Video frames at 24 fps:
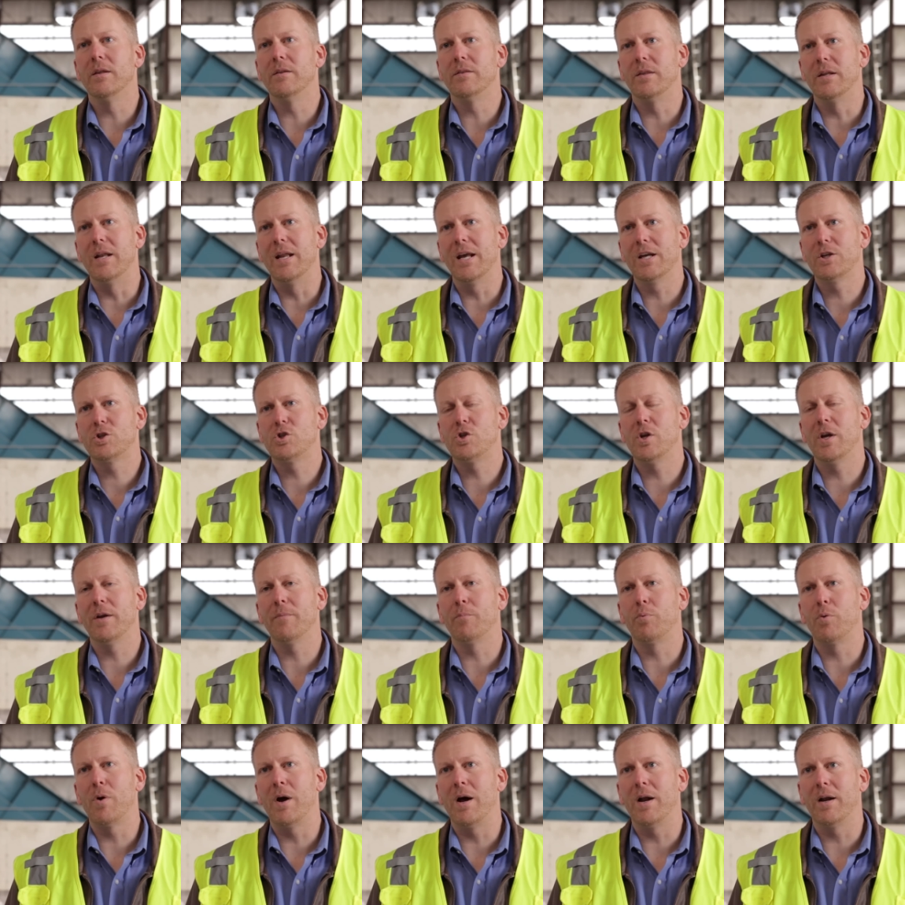The
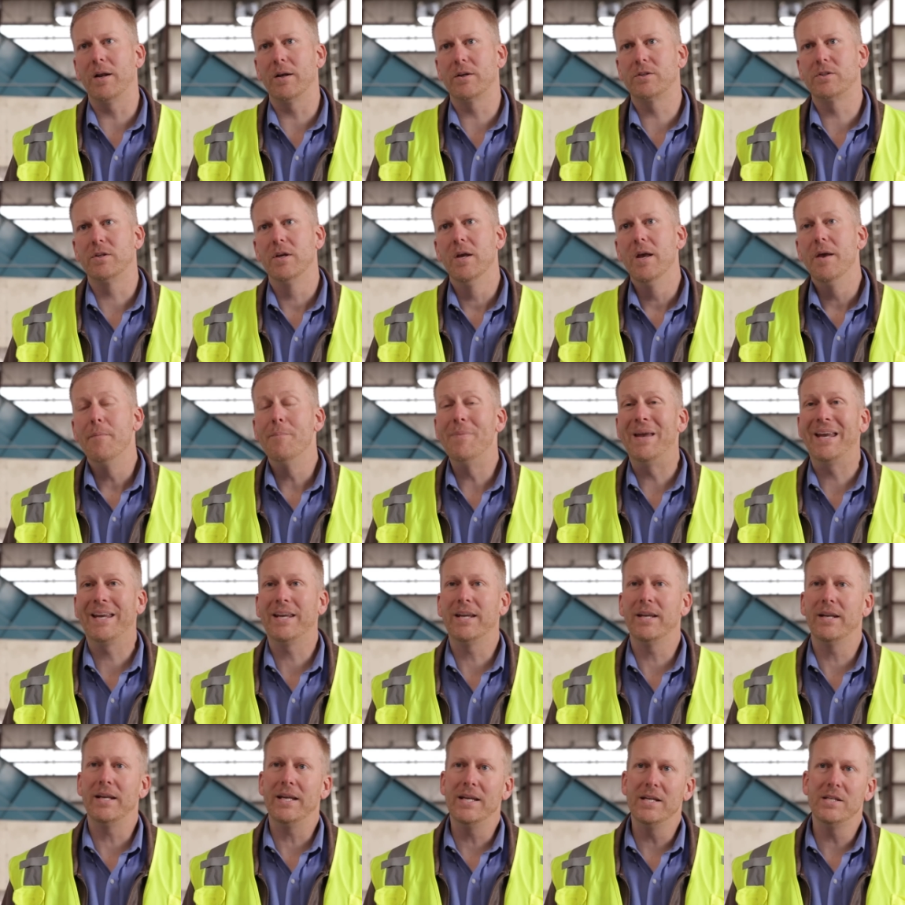NEXGEN products
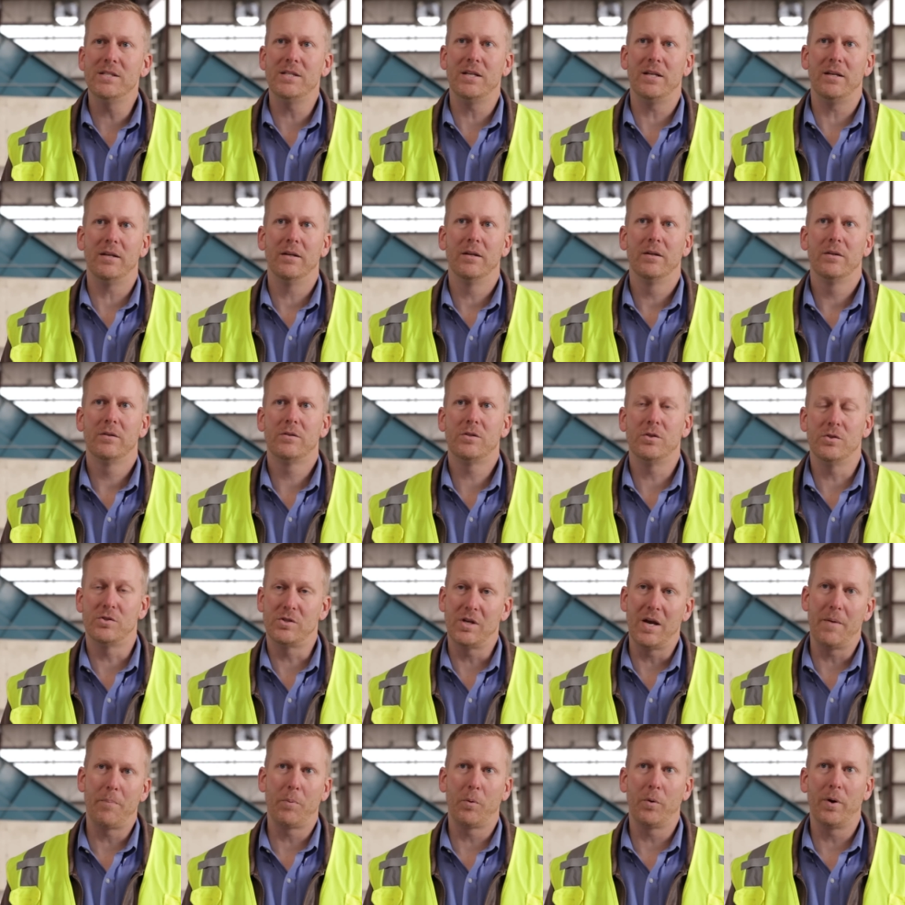make it easy to
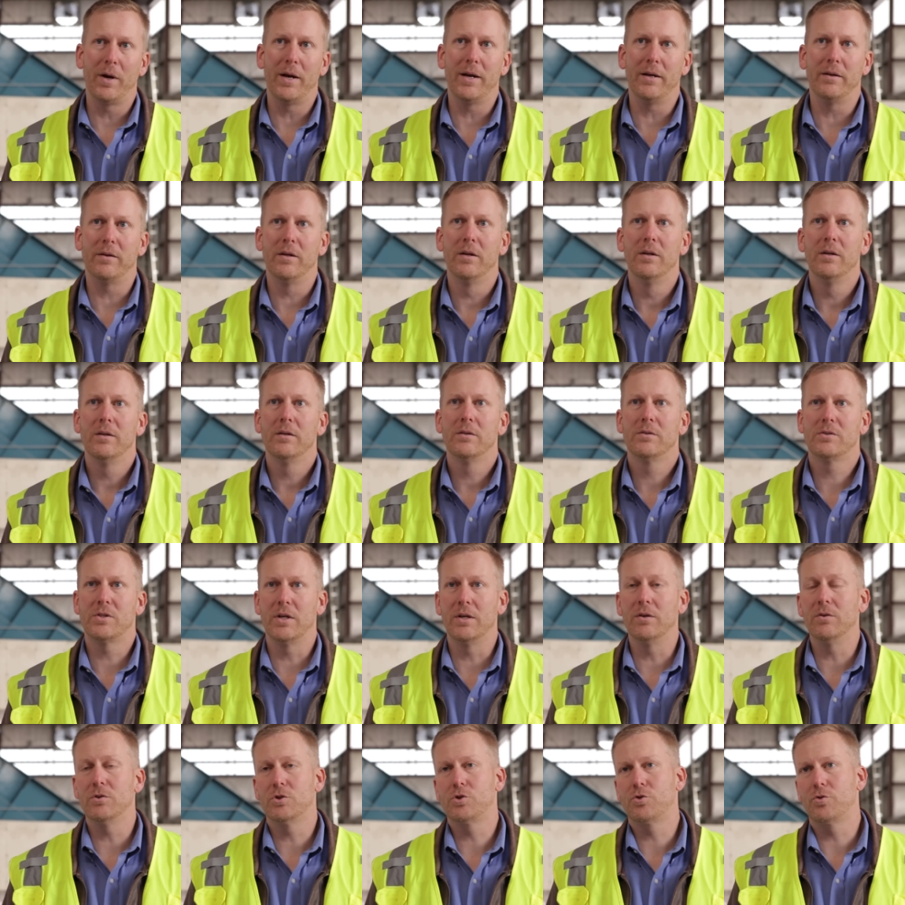separate
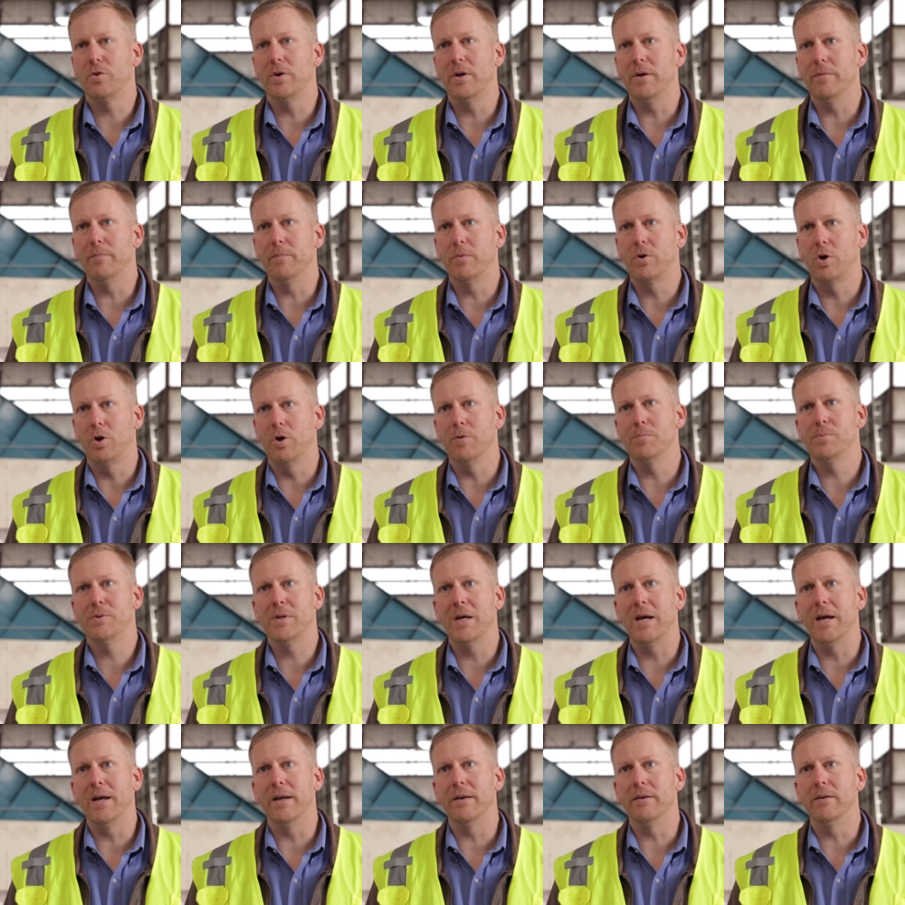single stream
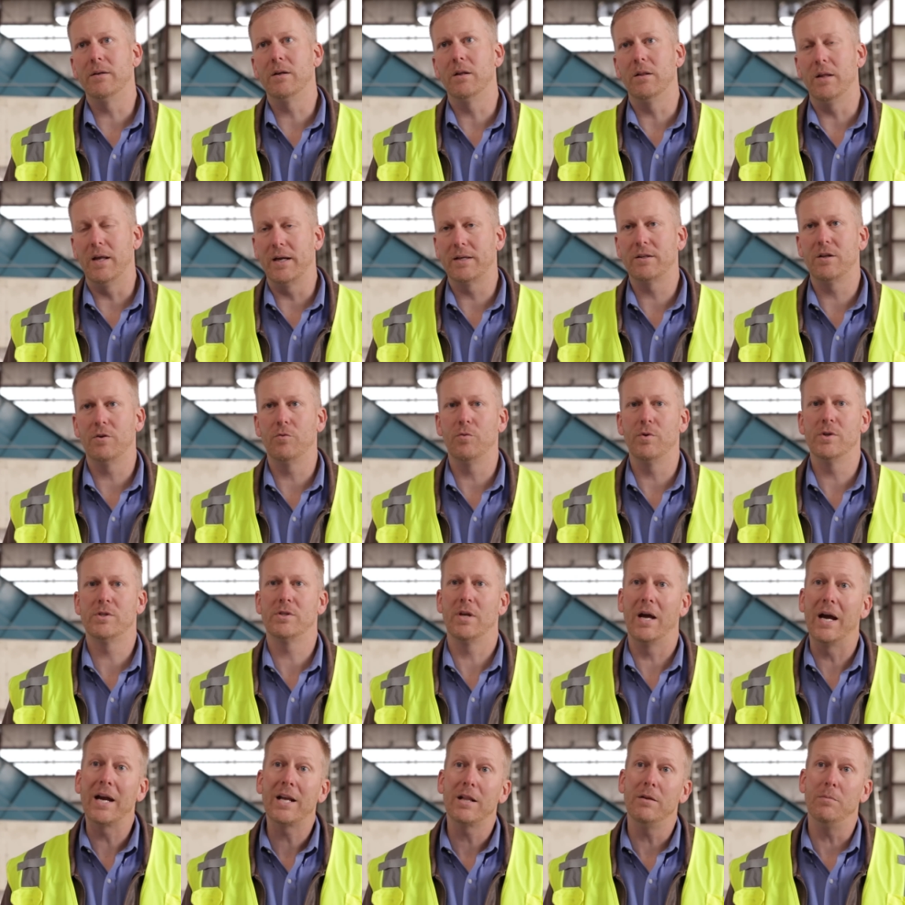curbside collected
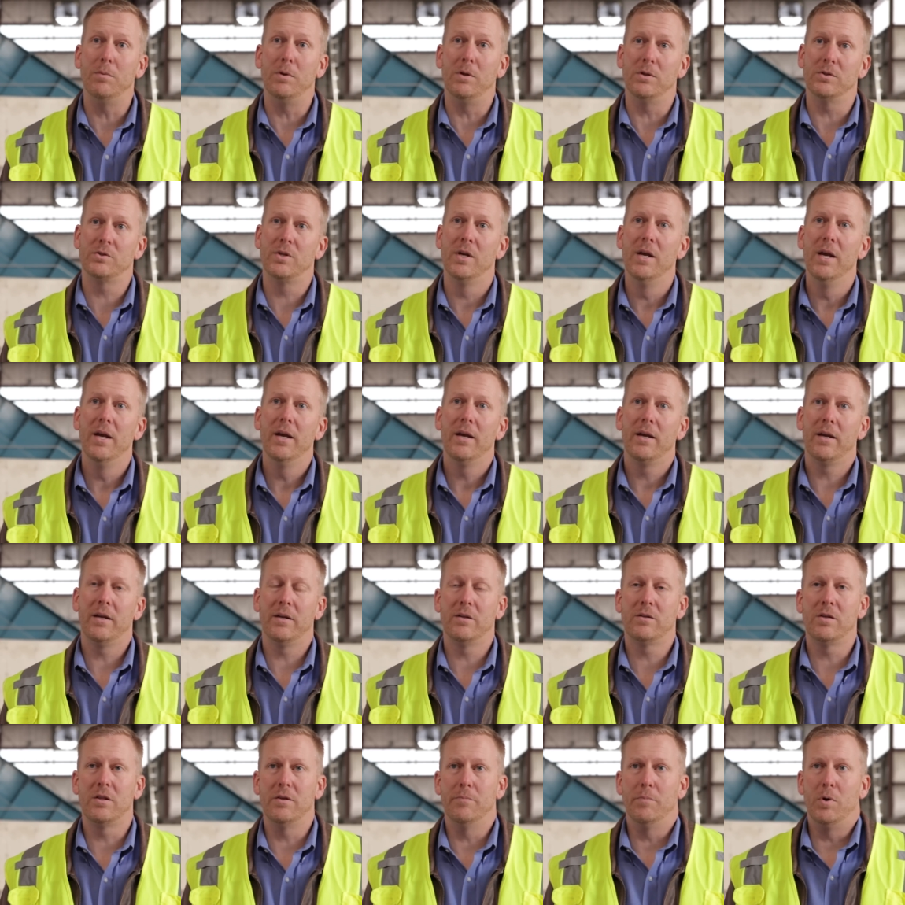recyclables
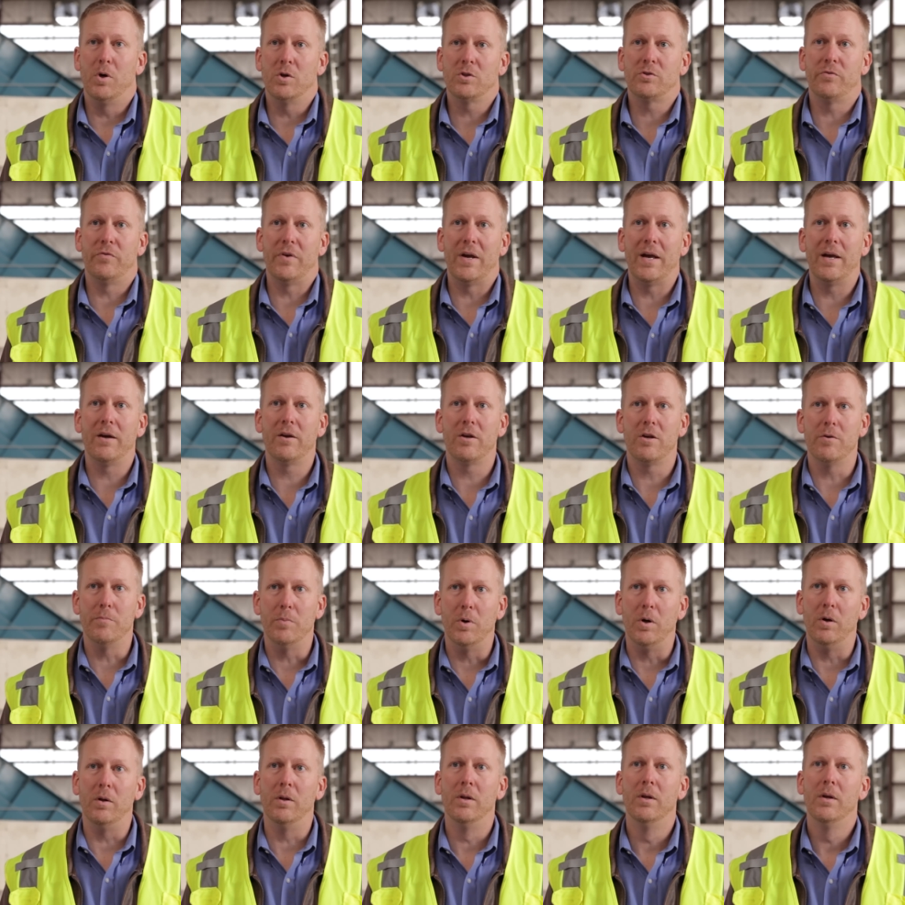into the most
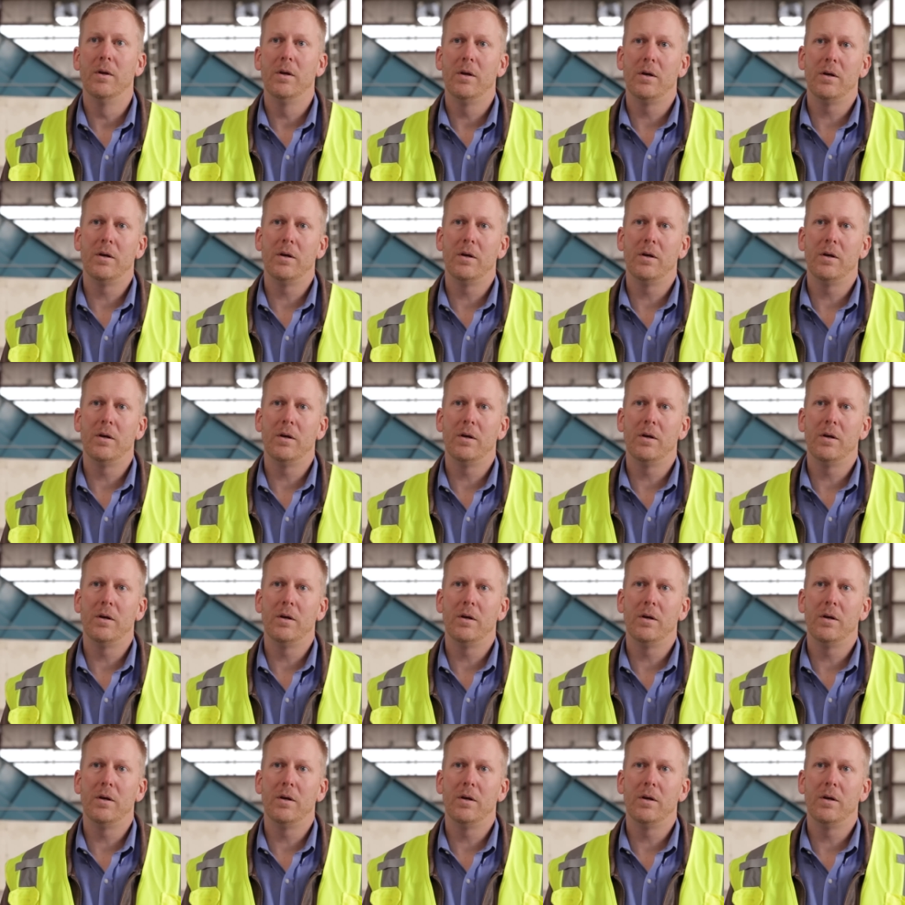valuable